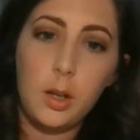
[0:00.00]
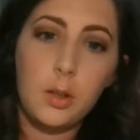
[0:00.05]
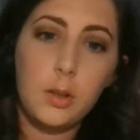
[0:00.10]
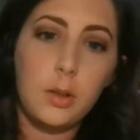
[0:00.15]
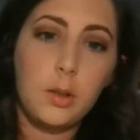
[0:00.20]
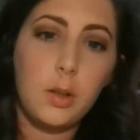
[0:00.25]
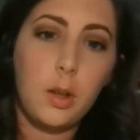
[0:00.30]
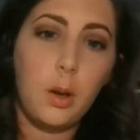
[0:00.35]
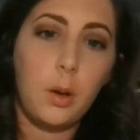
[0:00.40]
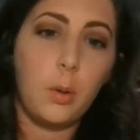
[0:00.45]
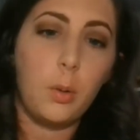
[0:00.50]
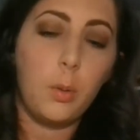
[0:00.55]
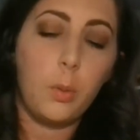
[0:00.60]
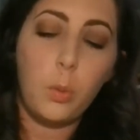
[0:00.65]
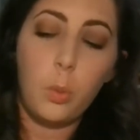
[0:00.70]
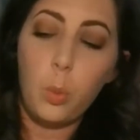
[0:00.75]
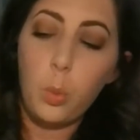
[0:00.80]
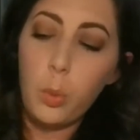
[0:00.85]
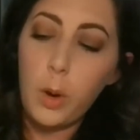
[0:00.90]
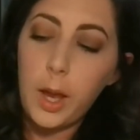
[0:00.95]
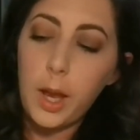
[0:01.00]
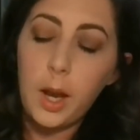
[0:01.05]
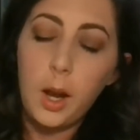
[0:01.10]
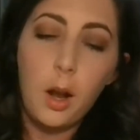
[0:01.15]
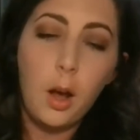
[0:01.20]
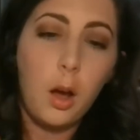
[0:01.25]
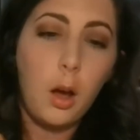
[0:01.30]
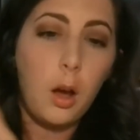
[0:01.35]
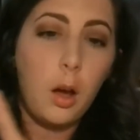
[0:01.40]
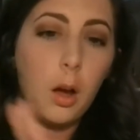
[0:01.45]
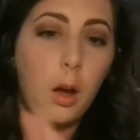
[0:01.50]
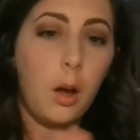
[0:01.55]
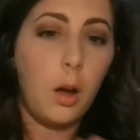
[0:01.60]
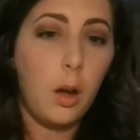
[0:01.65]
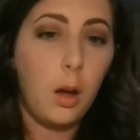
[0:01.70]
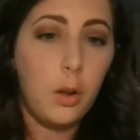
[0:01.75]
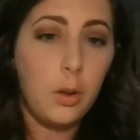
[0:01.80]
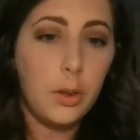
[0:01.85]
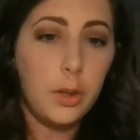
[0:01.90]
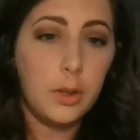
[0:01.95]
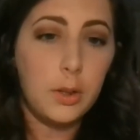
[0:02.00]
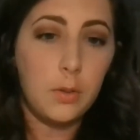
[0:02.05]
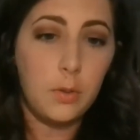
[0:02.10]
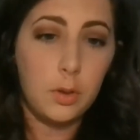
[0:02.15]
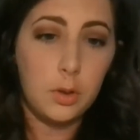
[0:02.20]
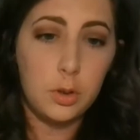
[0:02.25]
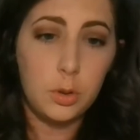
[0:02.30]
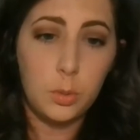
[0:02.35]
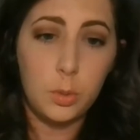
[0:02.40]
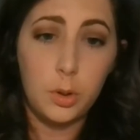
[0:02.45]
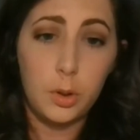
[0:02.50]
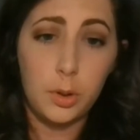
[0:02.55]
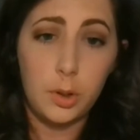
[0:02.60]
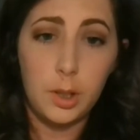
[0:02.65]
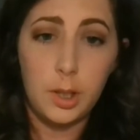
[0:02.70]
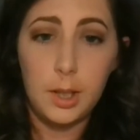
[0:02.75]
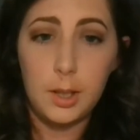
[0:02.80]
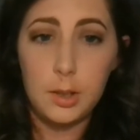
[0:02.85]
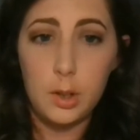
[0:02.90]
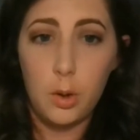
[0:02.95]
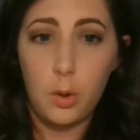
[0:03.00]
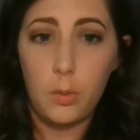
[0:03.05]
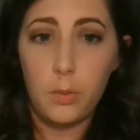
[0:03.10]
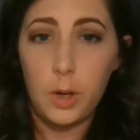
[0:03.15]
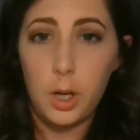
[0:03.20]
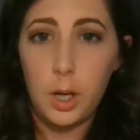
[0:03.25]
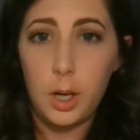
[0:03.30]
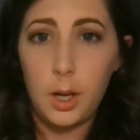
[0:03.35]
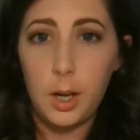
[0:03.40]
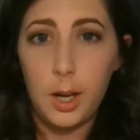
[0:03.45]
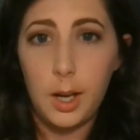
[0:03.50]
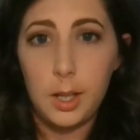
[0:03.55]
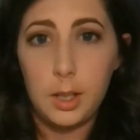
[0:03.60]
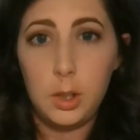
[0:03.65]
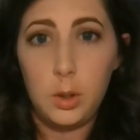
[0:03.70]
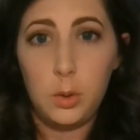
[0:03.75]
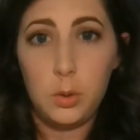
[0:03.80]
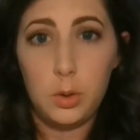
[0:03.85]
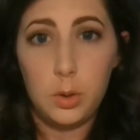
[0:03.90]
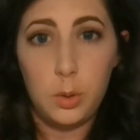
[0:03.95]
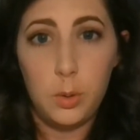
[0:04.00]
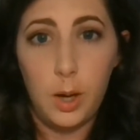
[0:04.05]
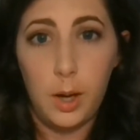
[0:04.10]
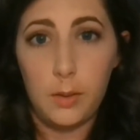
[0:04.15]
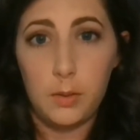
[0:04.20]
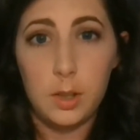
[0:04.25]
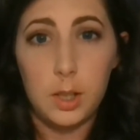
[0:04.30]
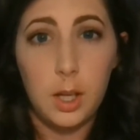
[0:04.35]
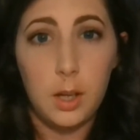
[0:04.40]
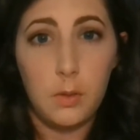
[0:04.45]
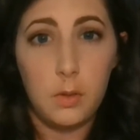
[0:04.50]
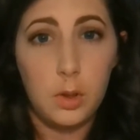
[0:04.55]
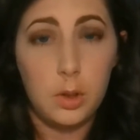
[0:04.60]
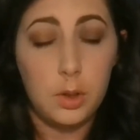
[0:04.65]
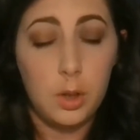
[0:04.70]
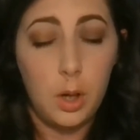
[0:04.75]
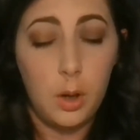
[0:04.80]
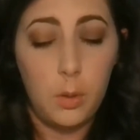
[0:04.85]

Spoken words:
So when all of this virtual learning is over and you do have to give your